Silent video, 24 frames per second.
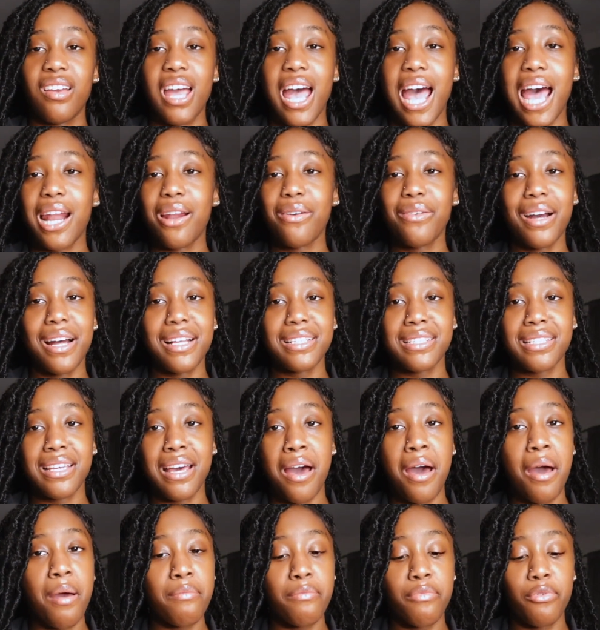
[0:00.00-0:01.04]
I don't got
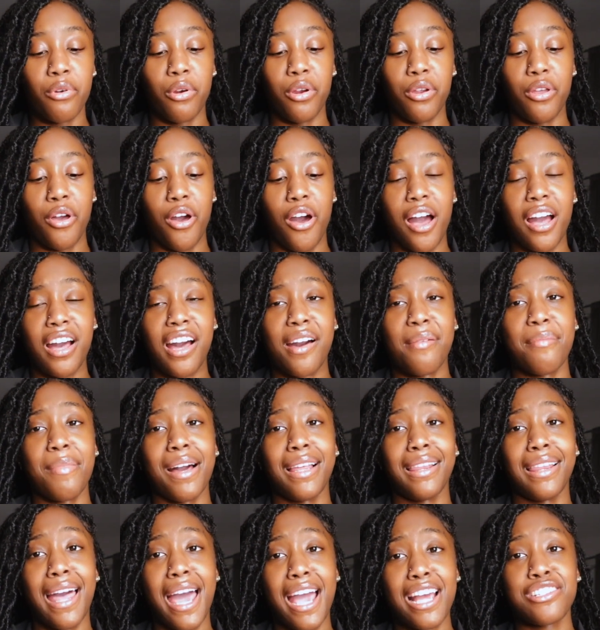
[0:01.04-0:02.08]
time for it, y'all. I got
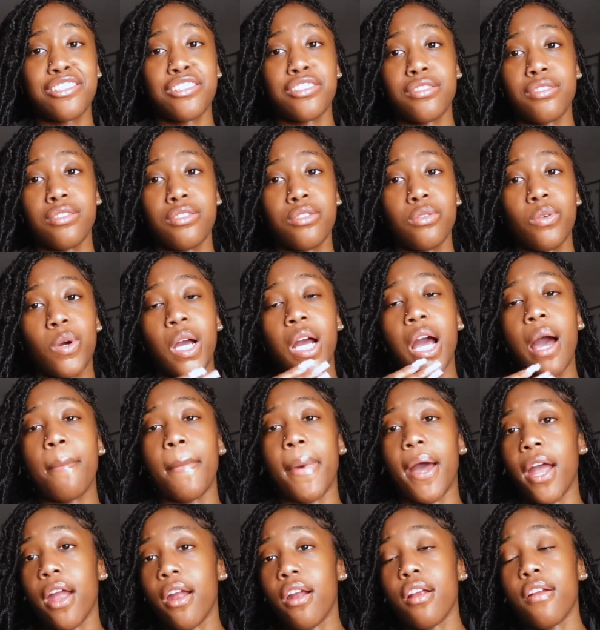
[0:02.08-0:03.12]
my lashes to do. I got
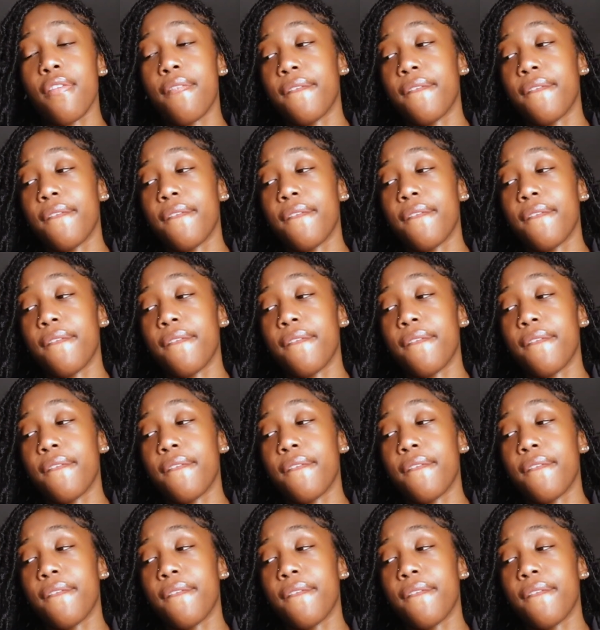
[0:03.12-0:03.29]
my hair to